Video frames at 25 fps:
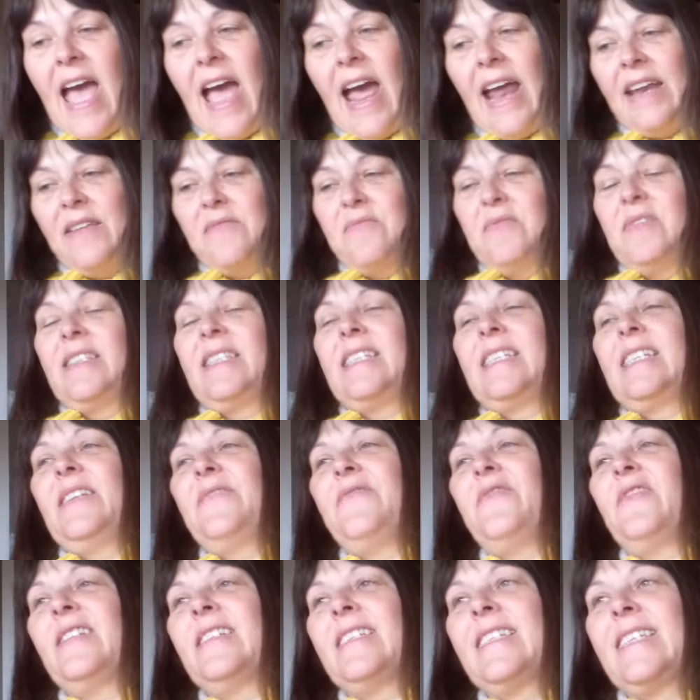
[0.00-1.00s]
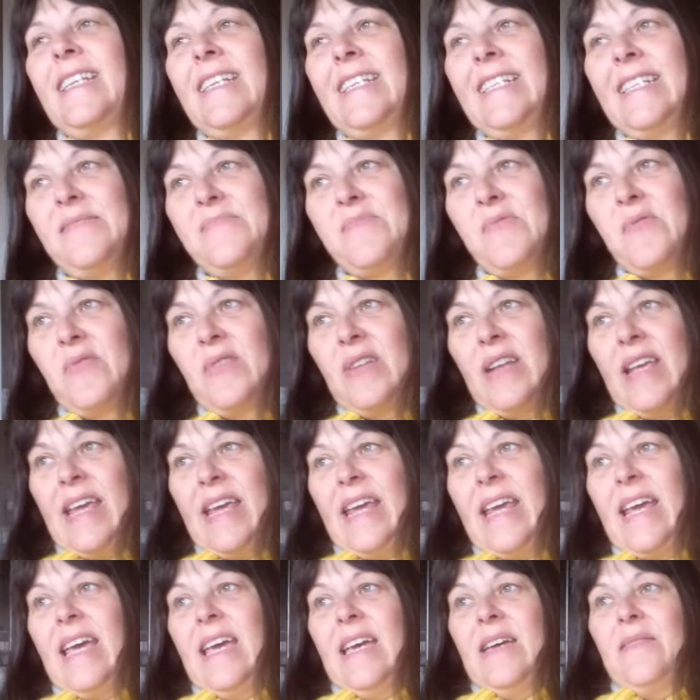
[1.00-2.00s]
And it was delivering Sunday
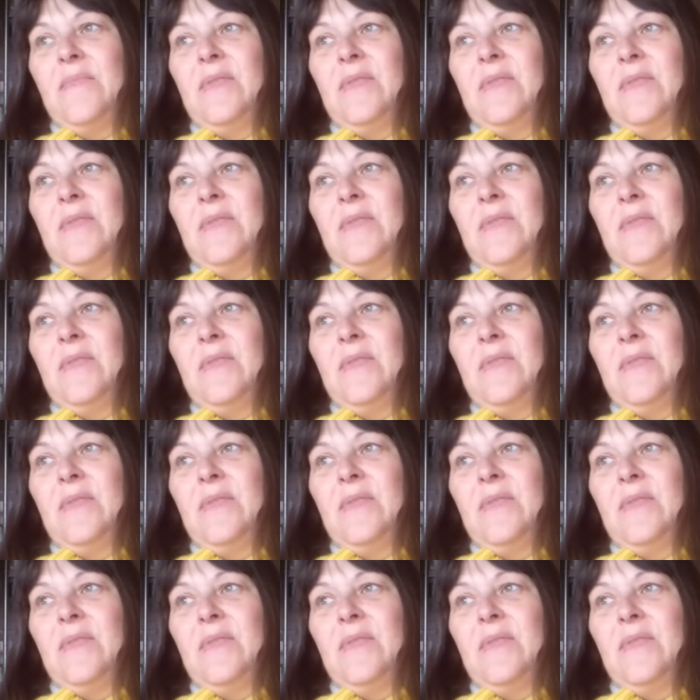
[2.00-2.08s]
morning